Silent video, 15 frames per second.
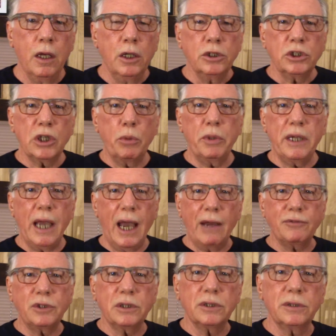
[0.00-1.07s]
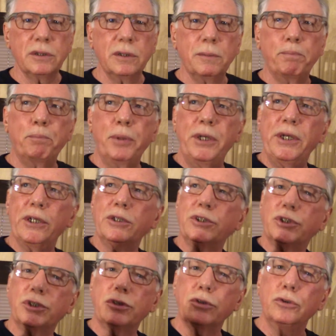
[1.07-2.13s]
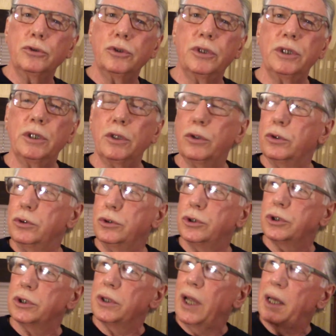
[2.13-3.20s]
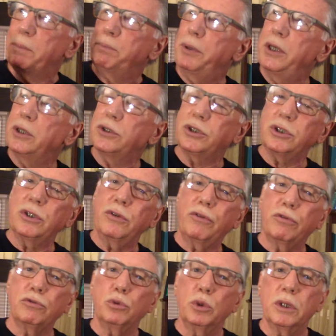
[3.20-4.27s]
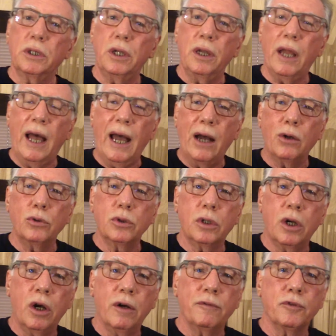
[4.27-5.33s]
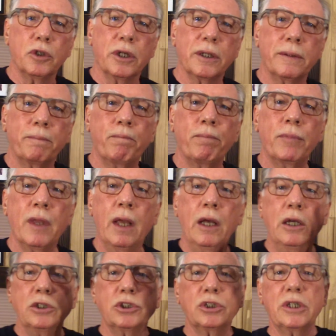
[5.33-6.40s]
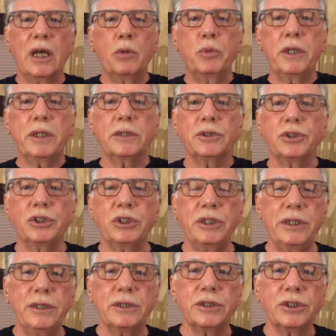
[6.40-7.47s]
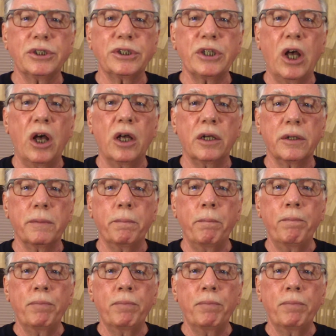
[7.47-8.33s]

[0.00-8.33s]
So we have to pierce through the illusion like piercing through a cloud covering so that we can see the sun